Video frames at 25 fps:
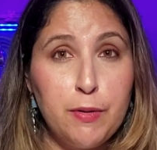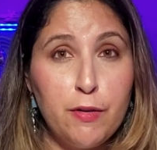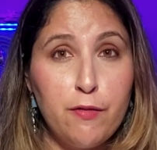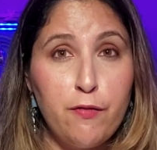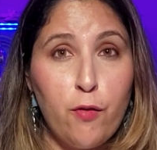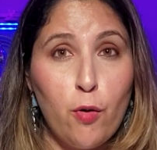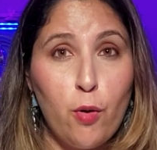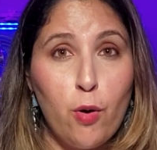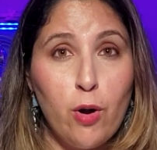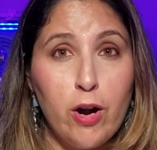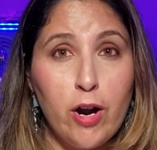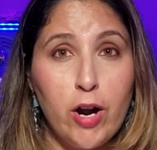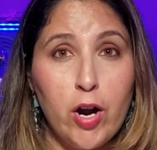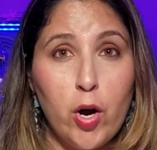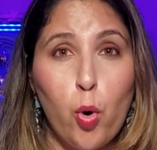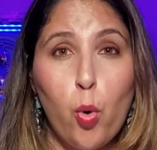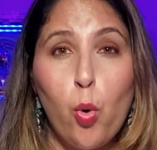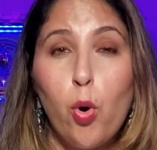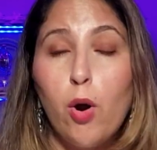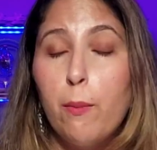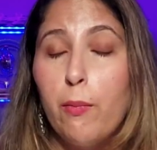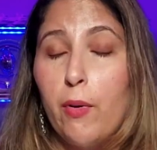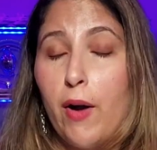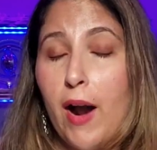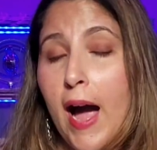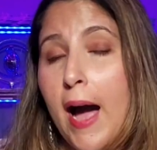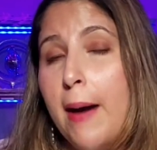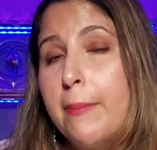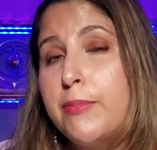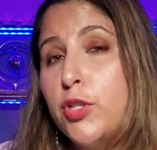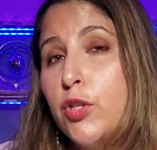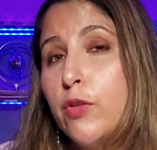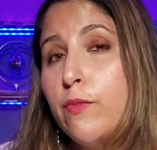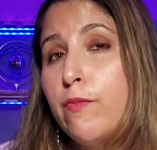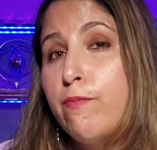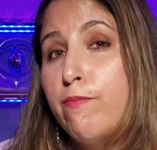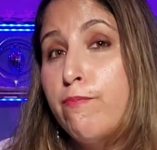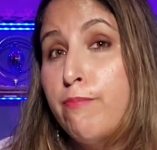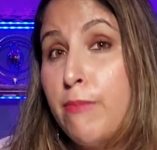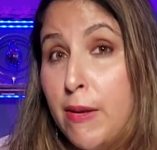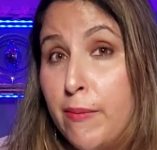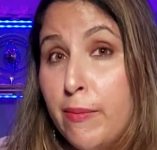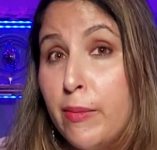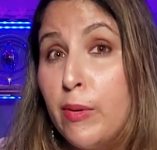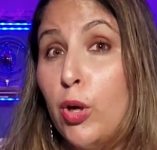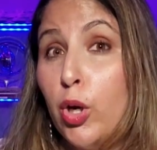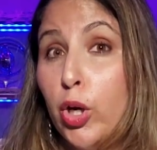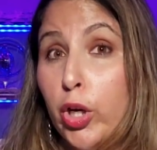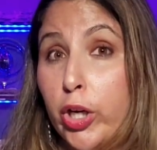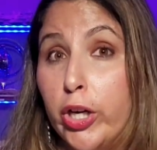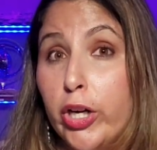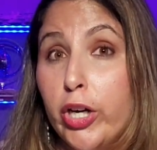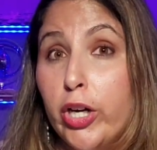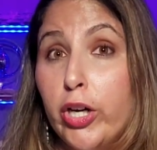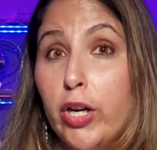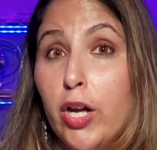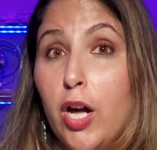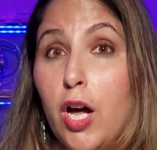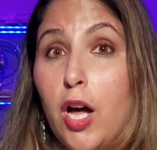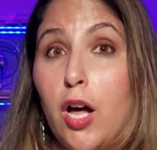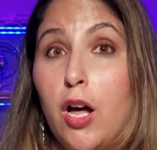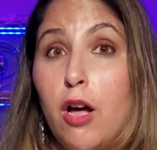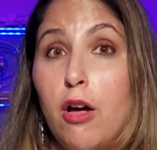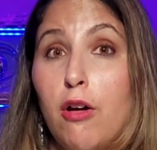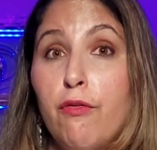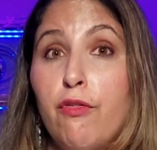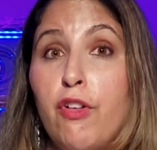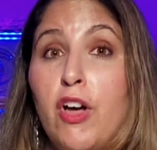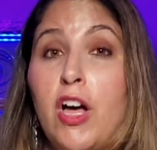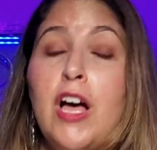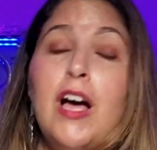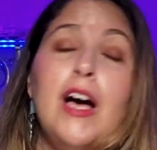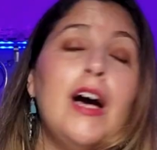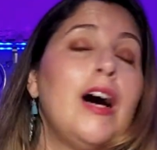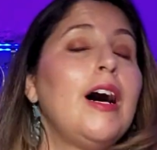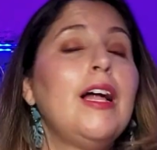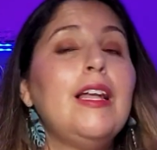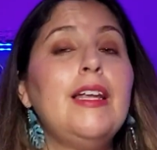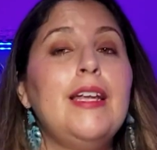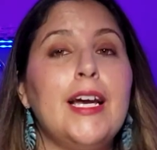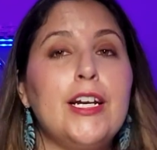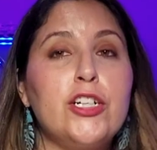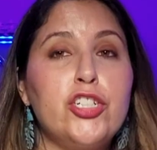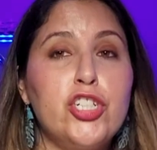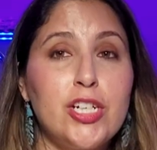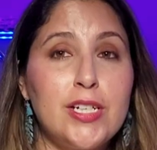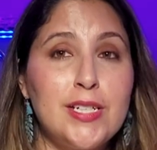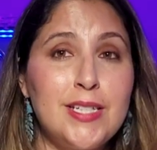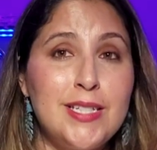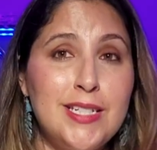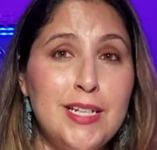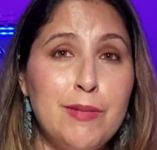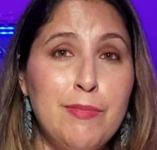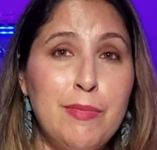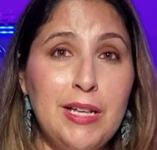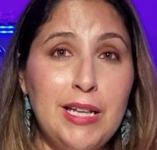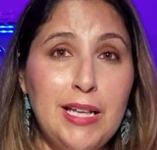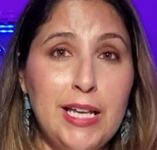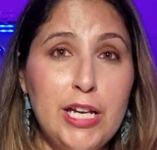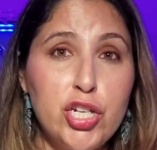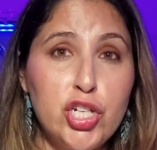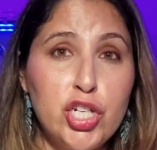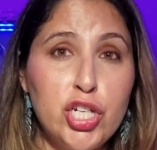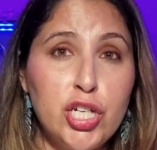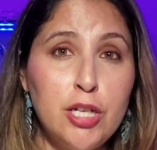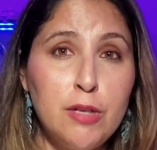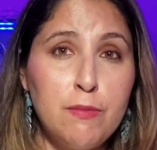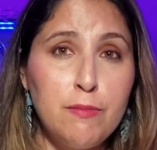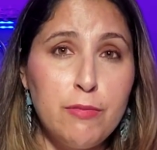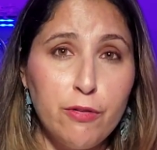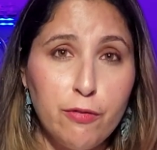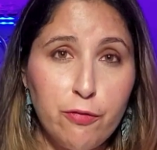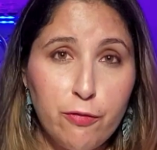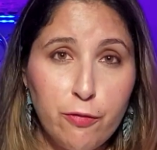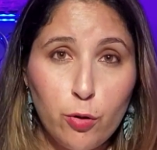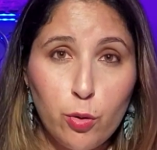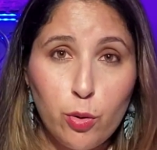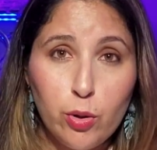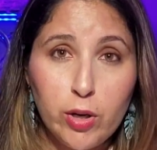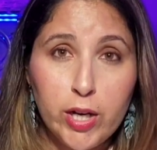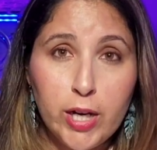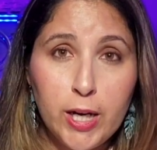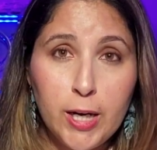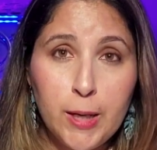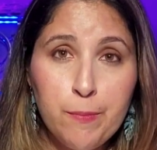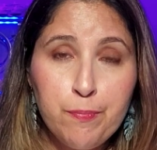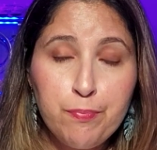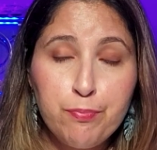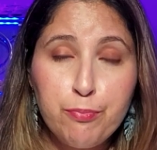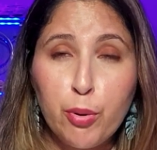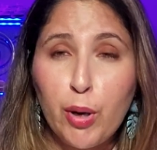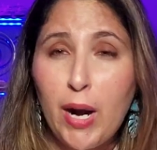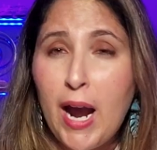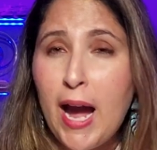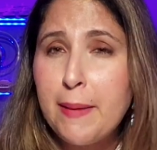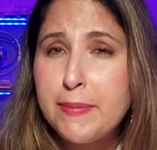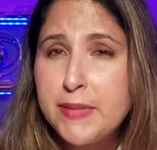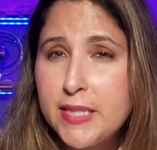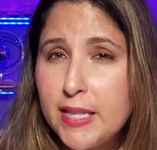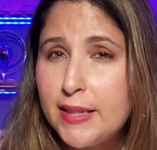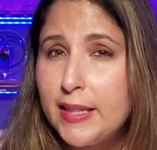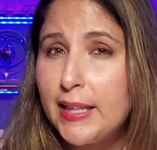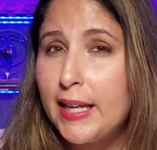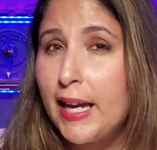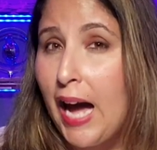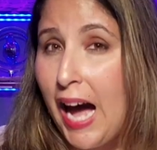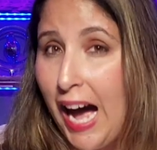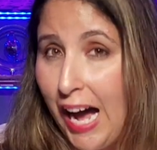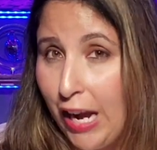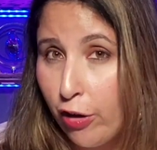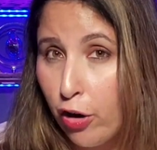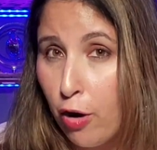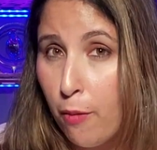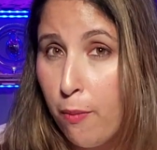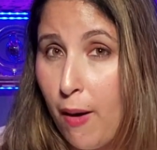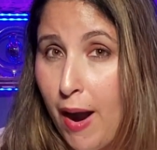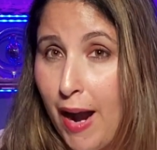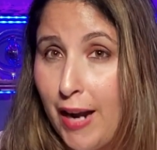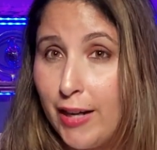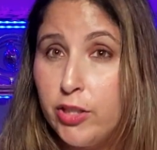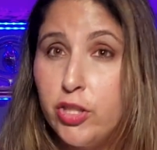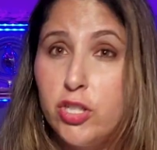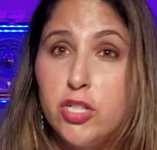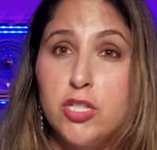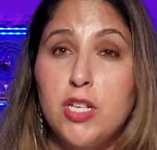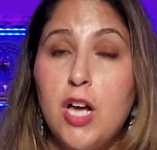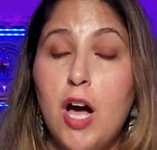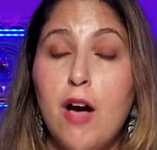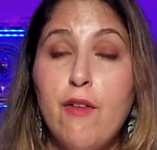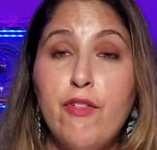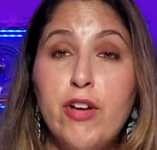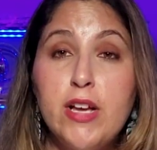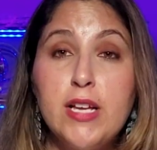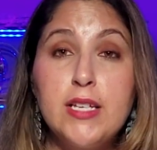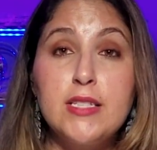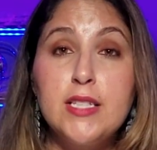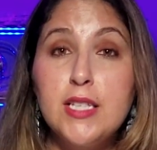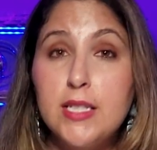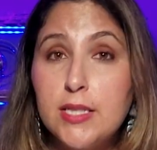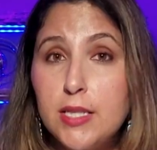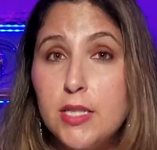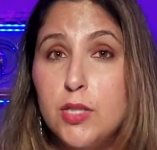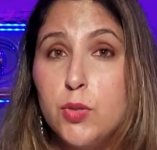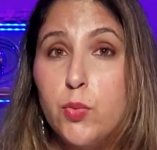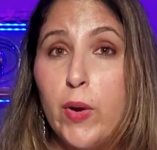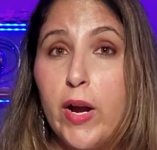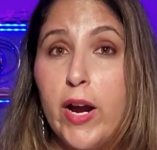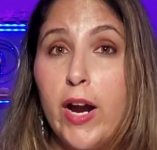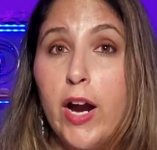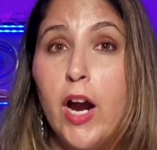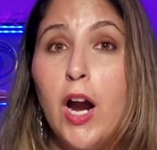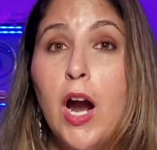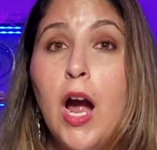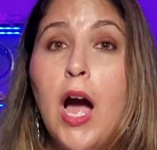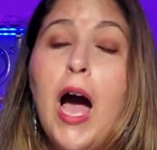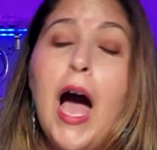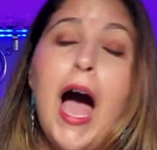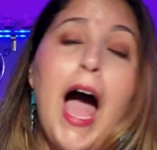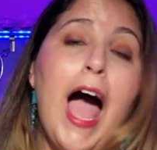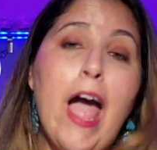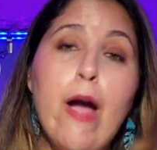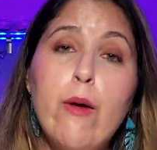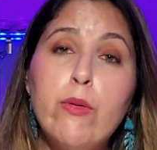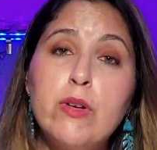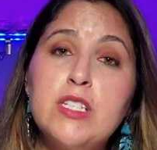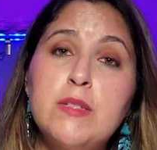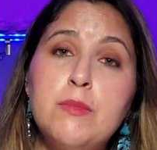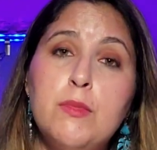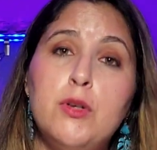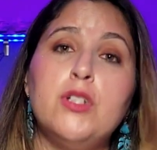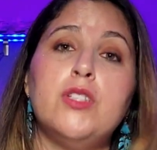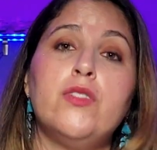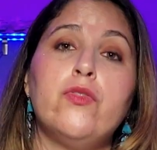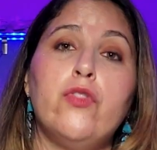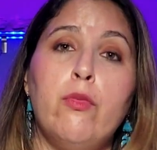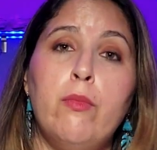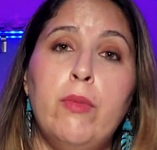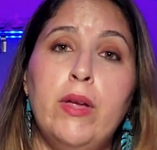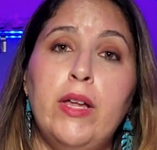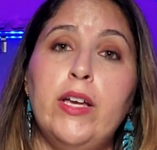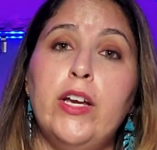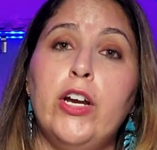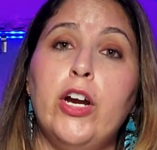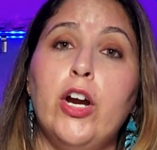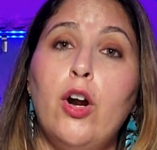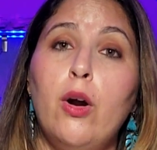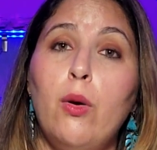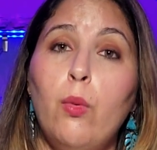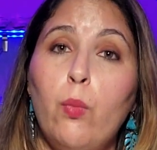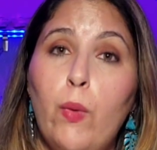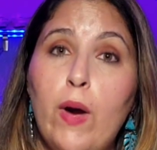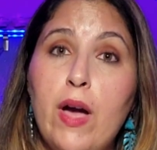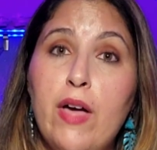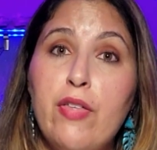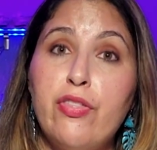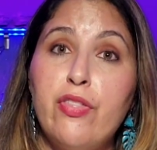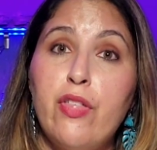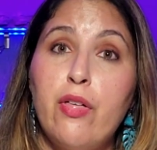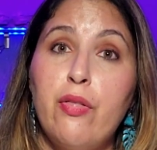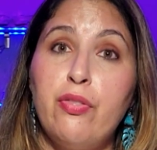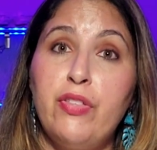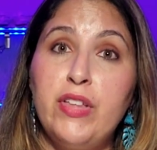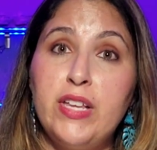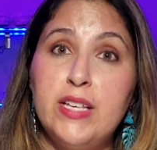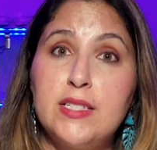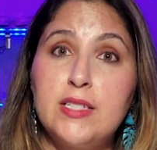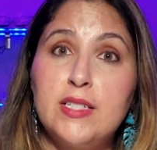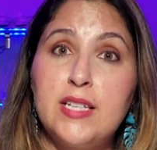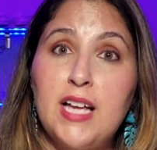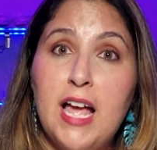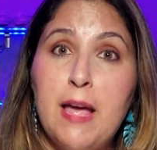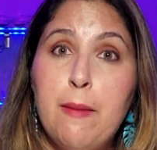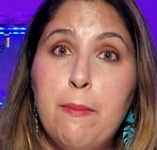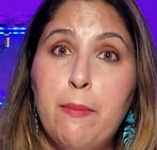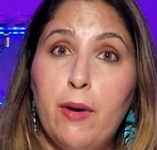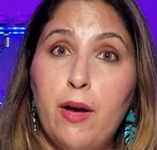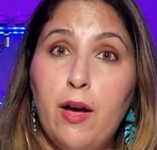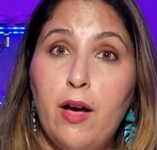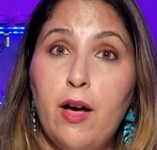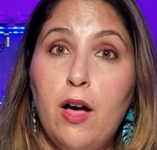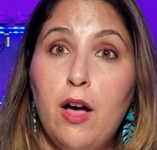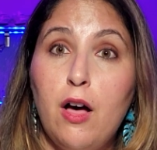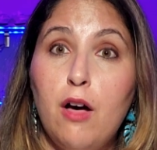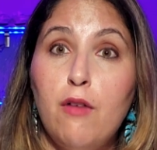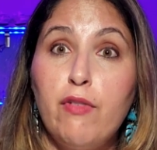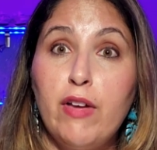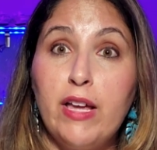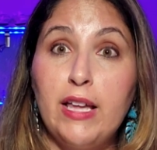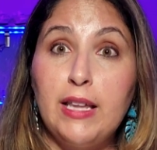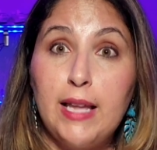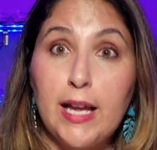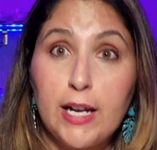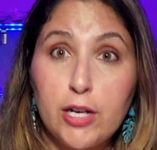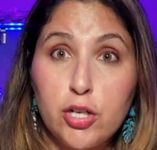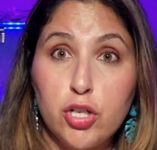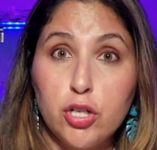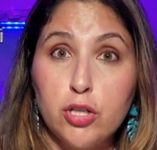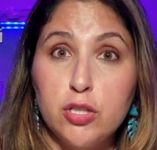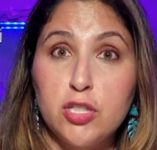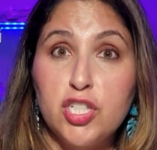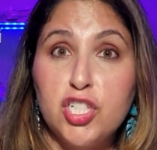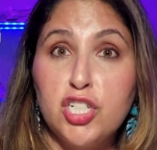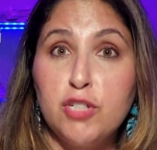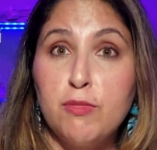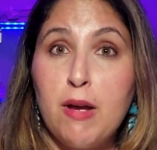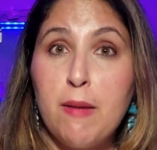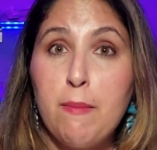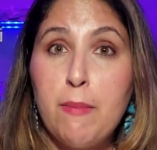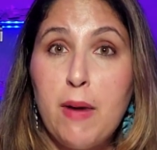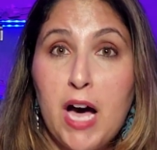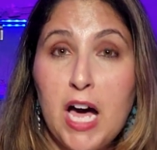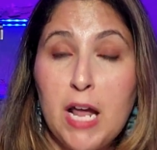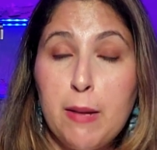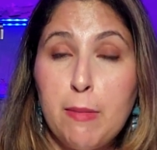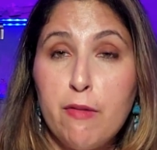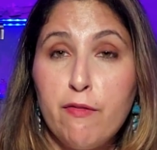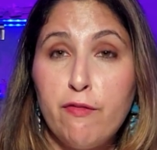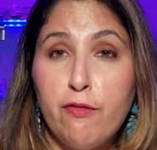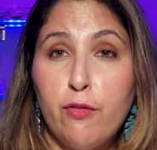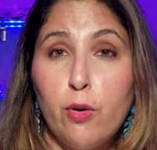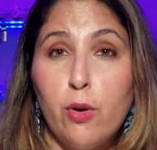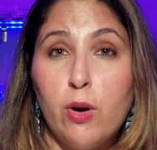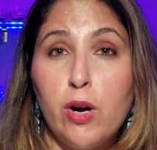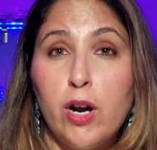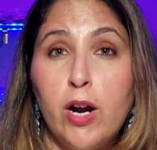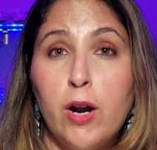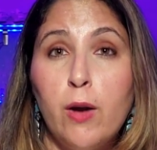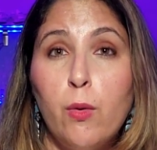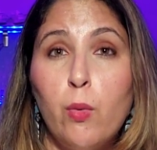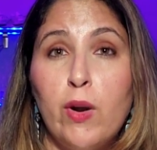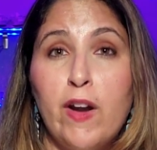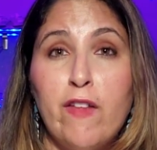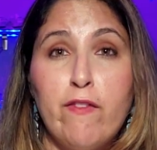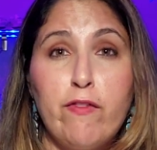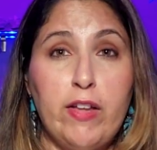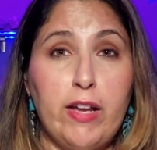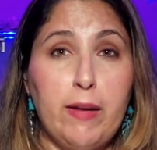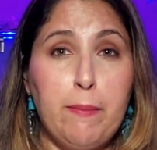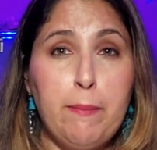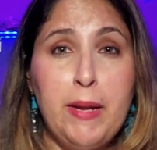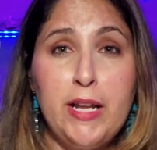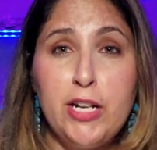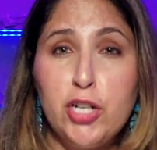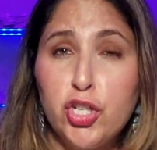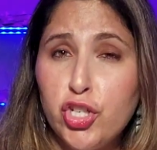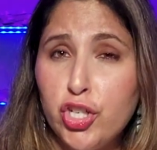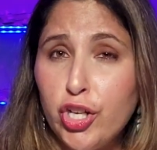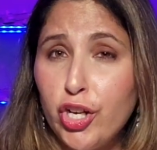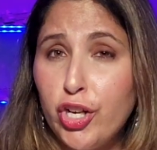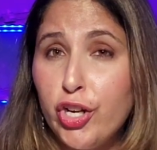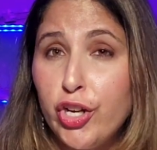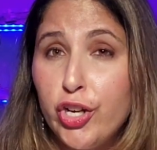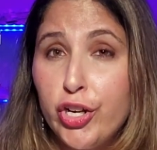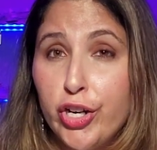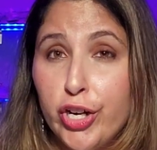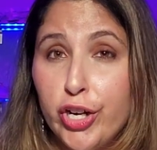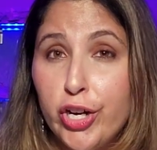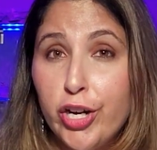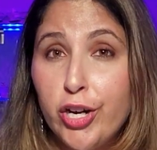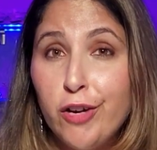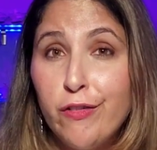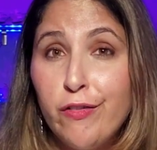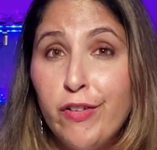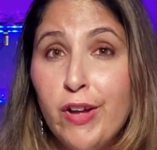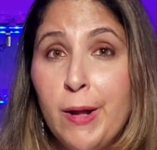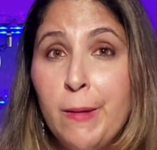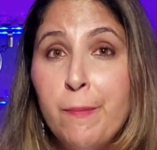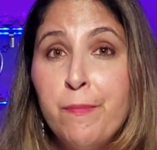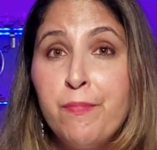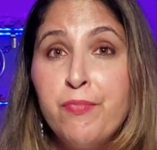before? Or perhaps you maybe heard of electric stimulation before, perhaps at the chiropractor's office. This is where I was most familiar with these type of electrodes to my body before, when I've like pinched a nerve.